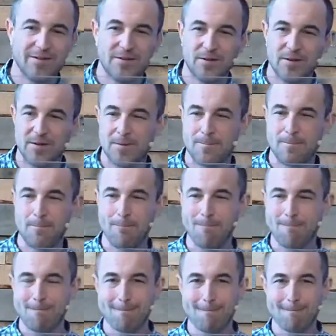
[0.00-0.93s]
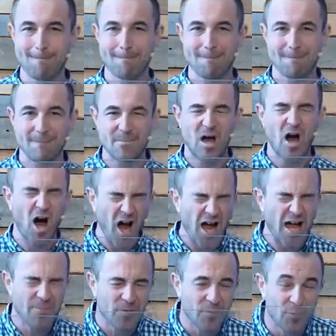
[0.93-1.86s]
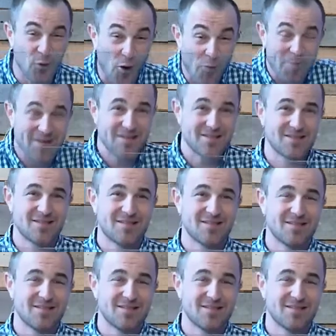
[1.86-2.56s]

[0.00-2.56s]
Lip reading: do. I am the promise.